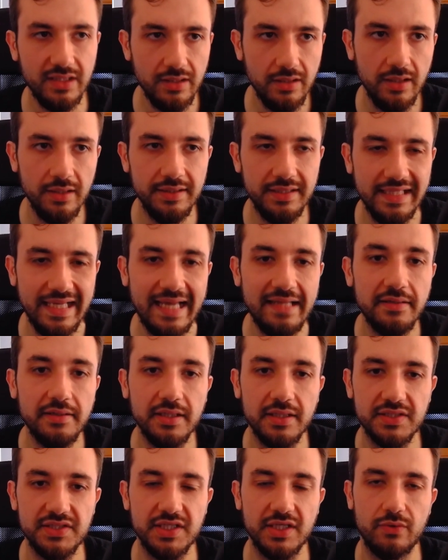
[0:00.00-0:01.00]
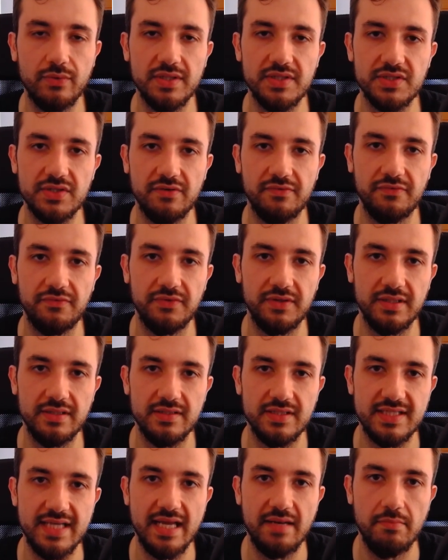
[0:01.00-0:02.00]
the ending sequence of
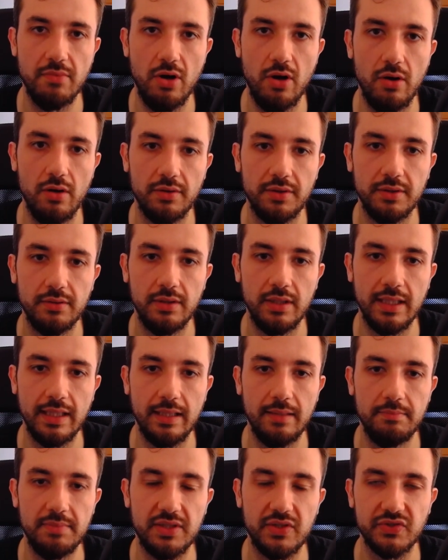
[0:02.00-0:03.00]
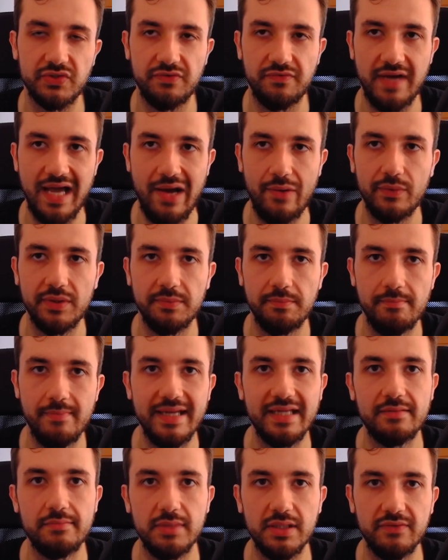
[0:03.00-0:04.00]
Saint Maud because of how it
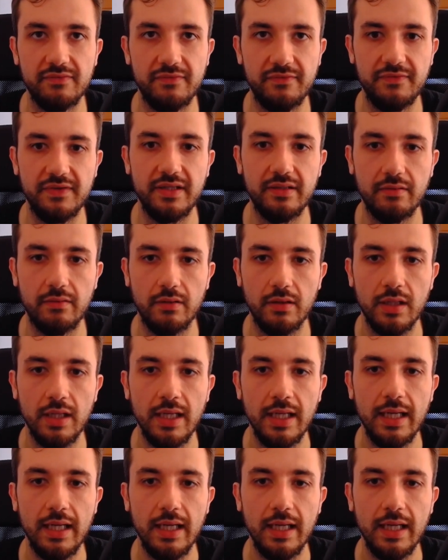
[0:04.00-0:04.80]
made me feel.